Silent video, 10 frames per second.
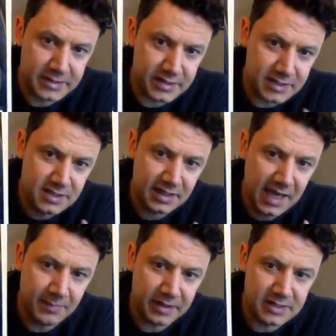It's the
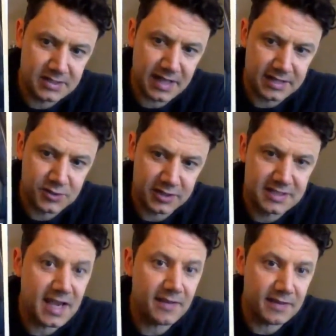game that sort of
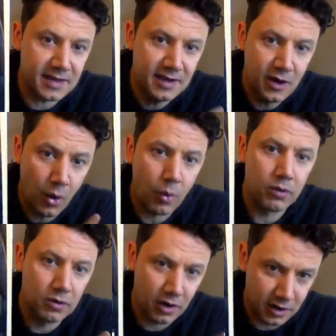set the
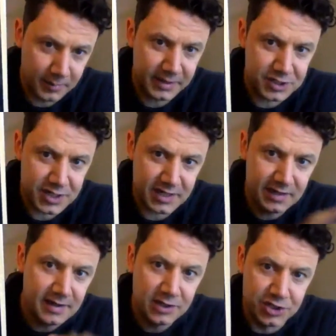horror
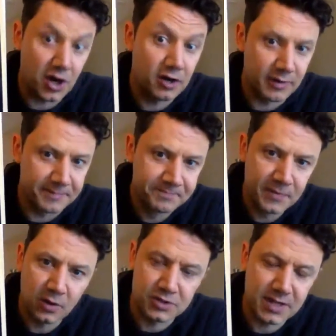RPG genre,
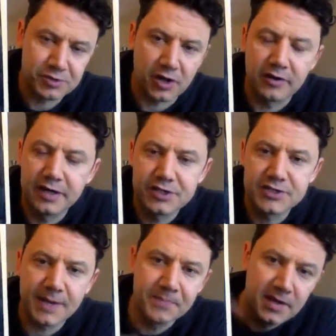or subgenre, I should
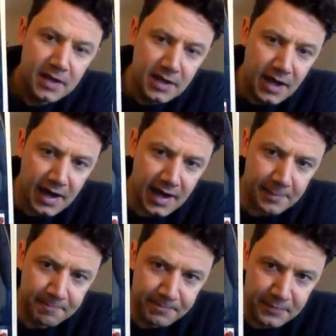say.
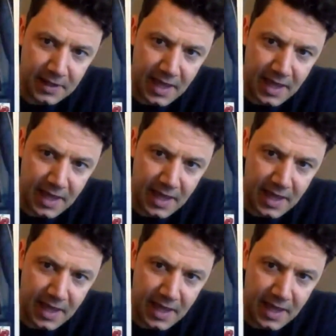And